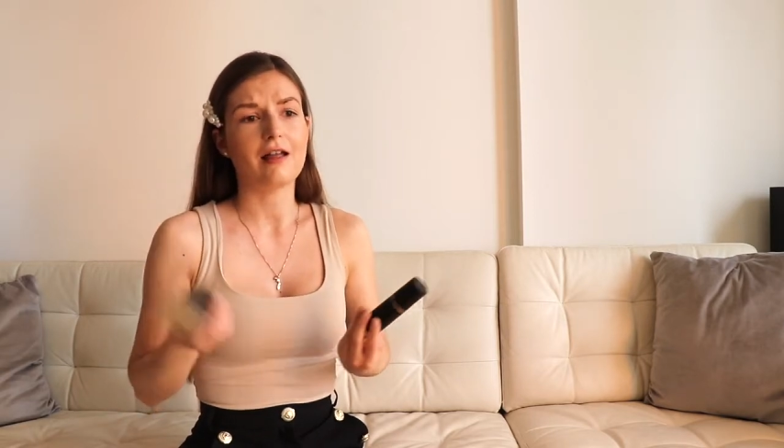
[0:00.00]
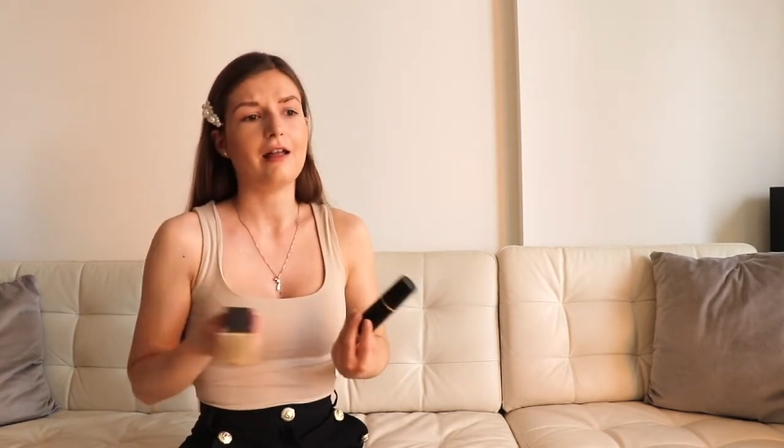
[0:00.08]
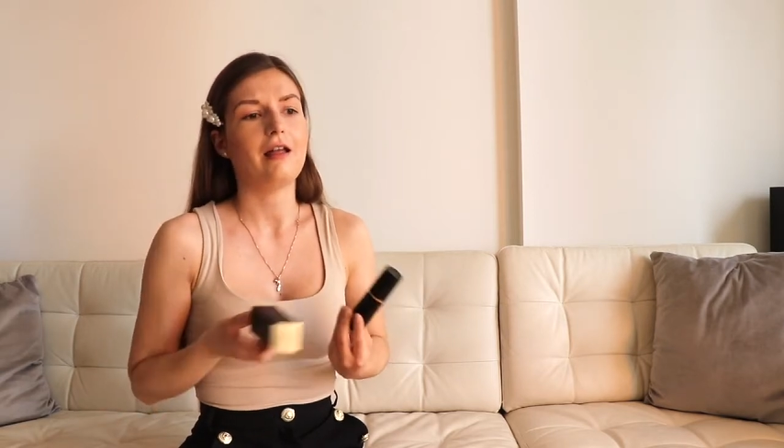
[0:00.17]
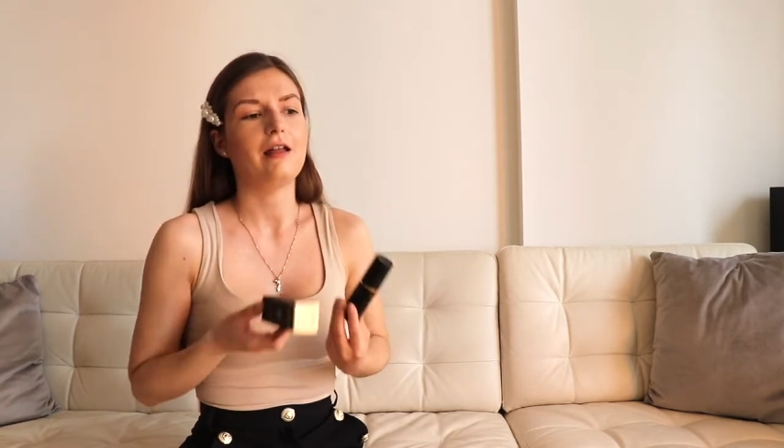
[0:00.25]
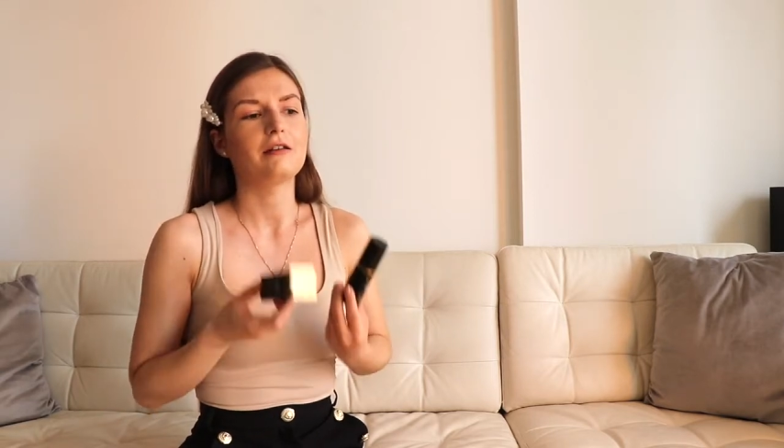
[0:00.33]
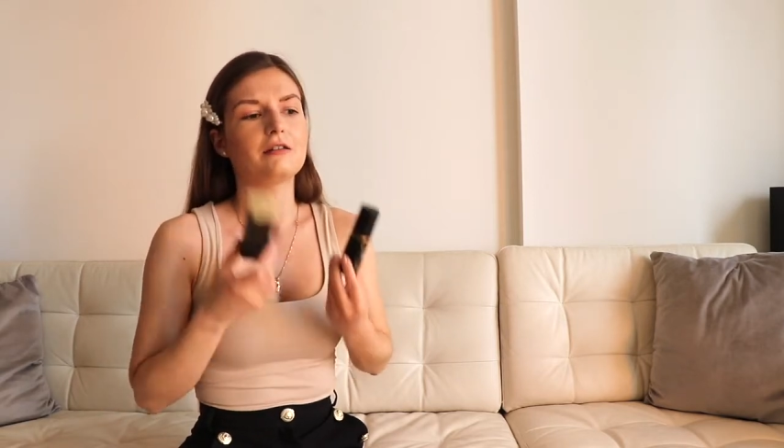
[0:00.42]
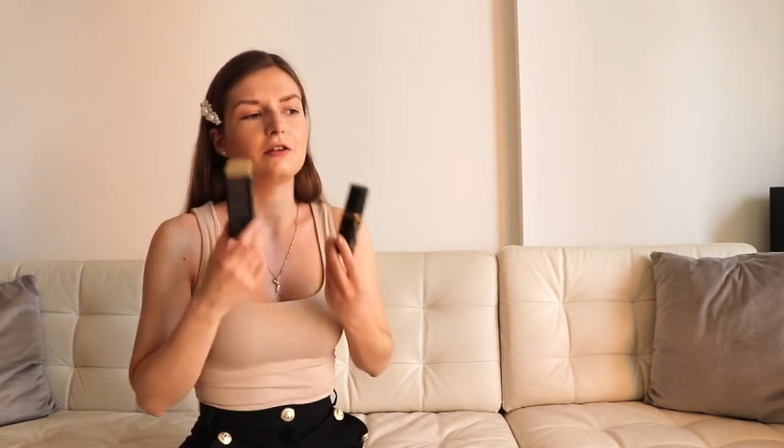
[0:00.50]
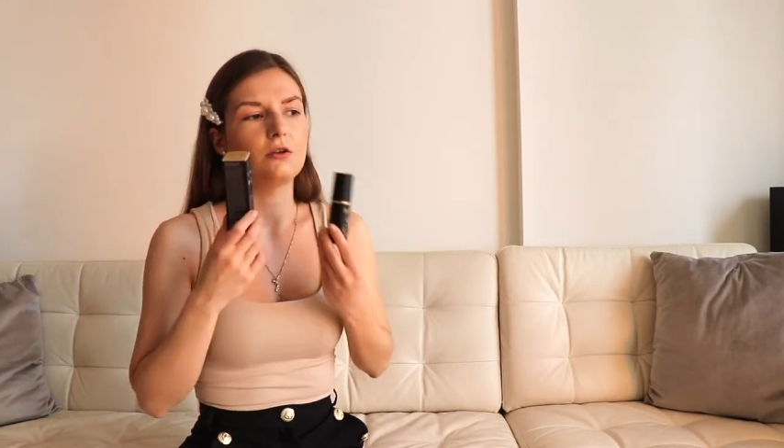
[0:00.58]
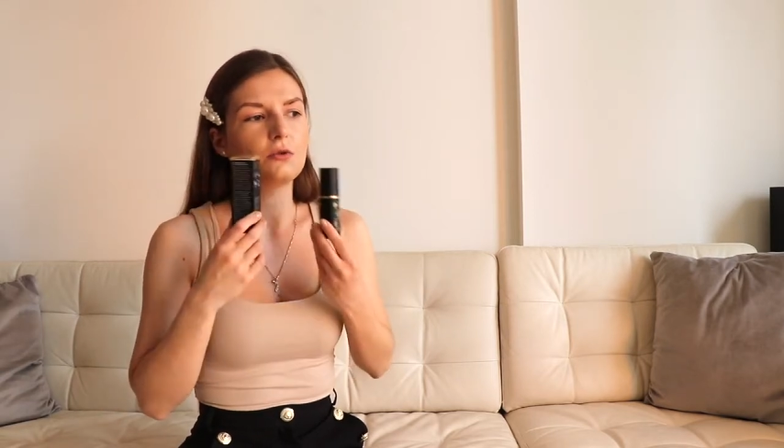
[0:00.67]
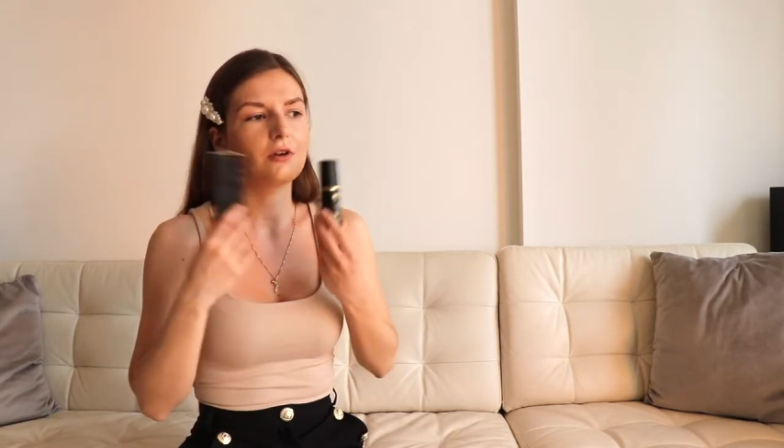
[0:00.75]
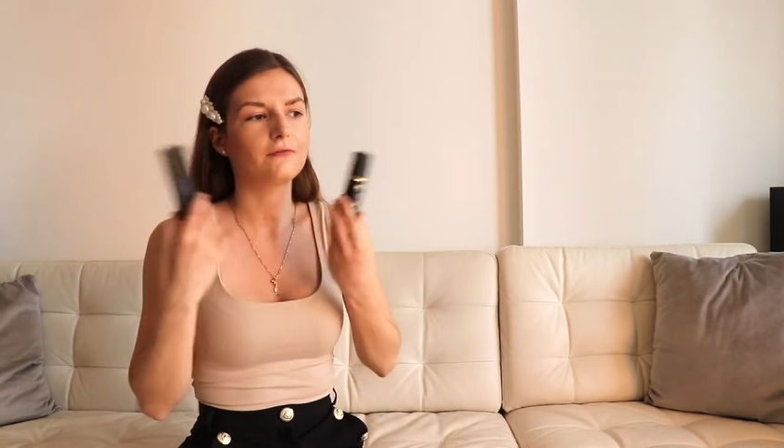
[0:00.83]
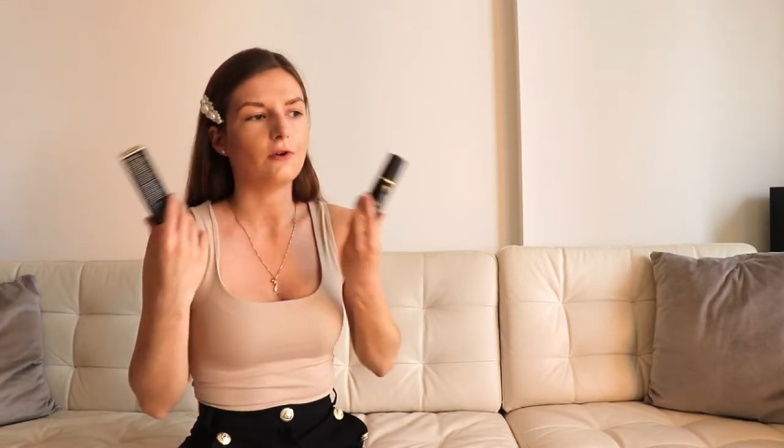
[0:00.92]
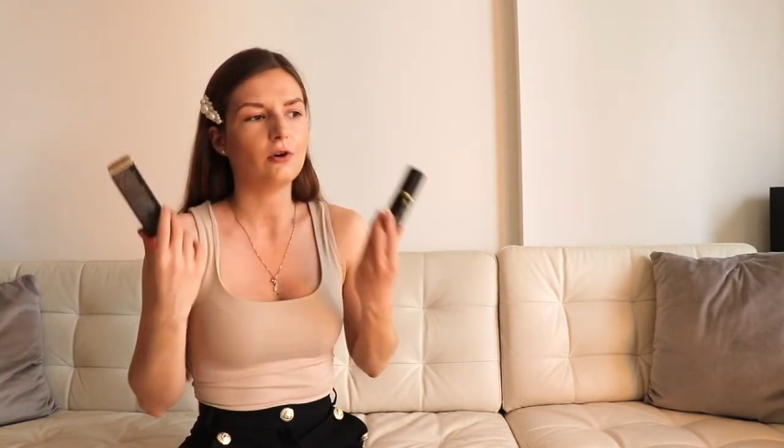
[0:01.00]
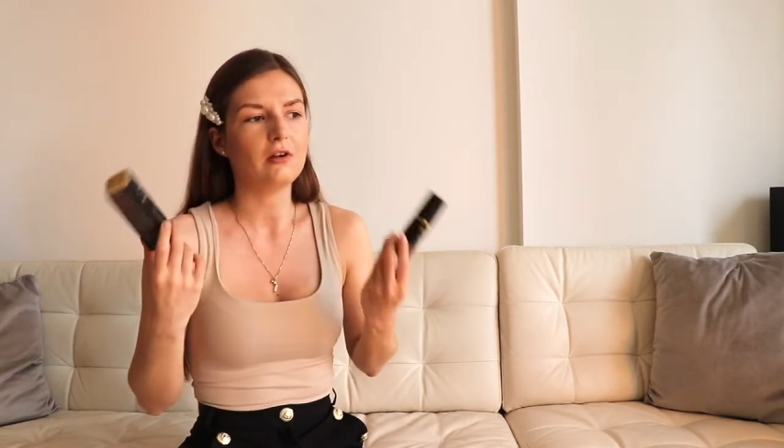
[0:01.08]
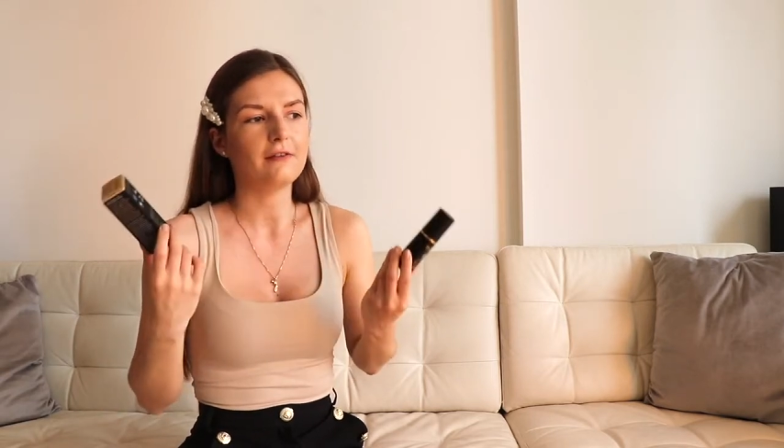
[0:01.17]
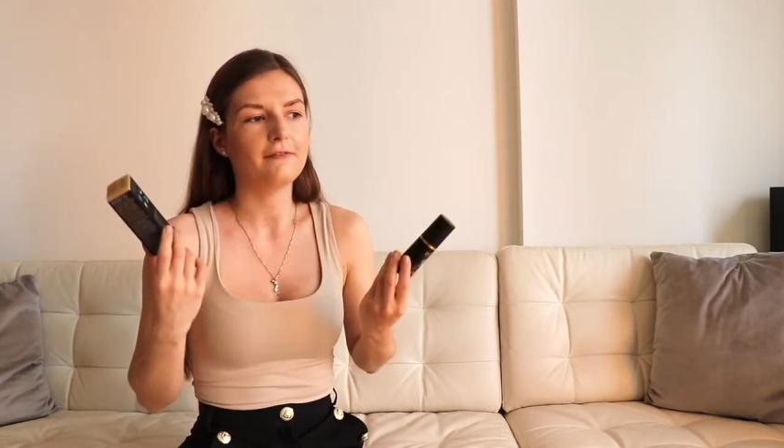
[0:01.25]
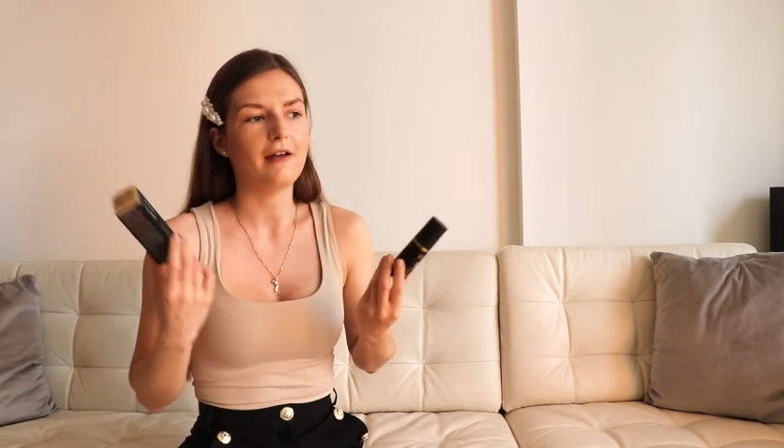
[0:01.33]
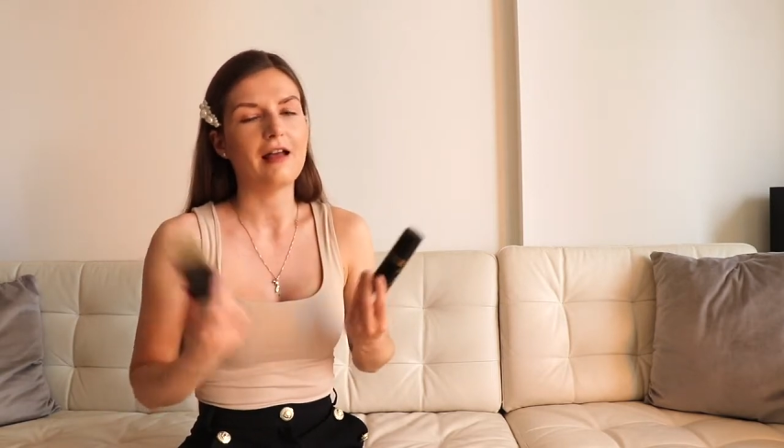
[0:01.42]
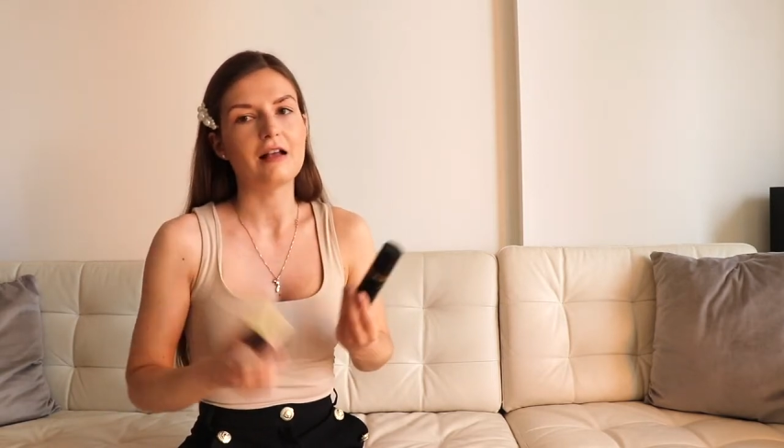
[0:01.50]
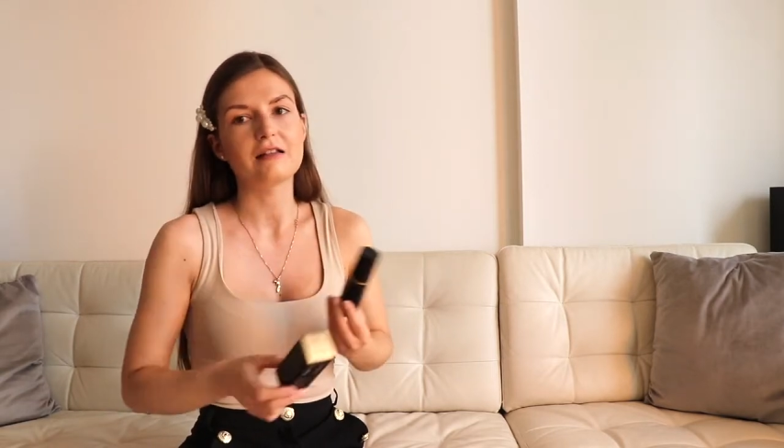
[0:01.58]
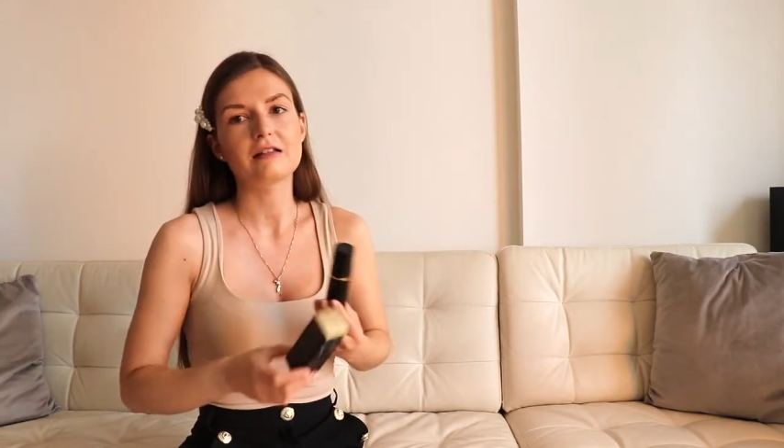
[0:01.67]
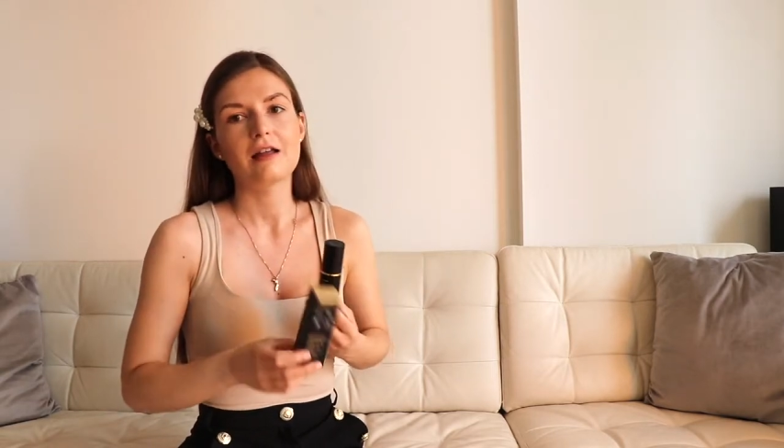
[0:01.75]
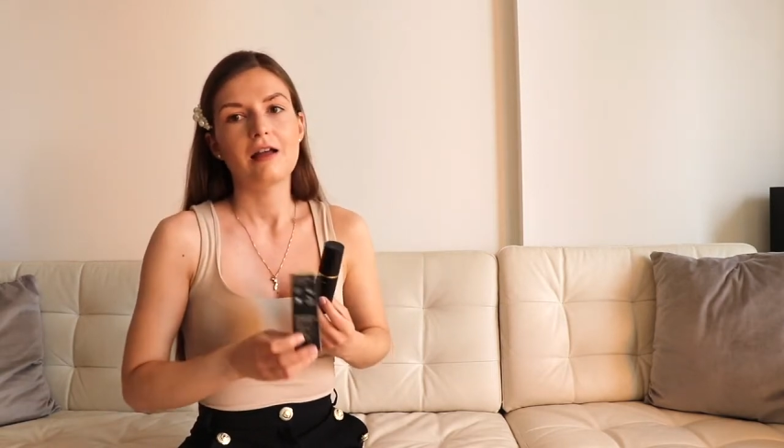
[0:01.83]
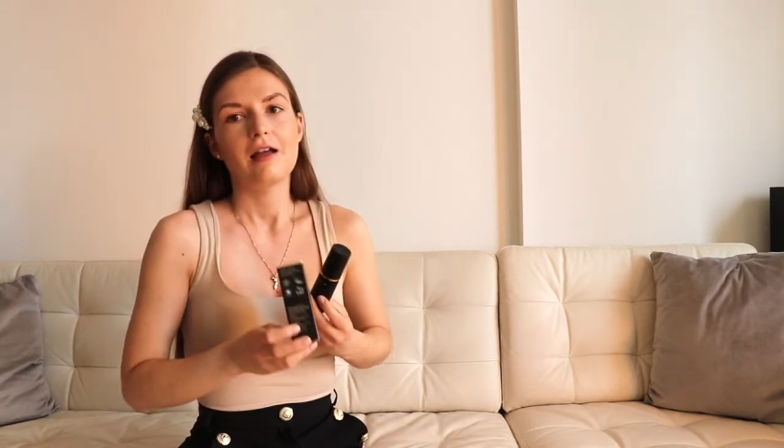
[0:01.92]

and you know, you have oily face,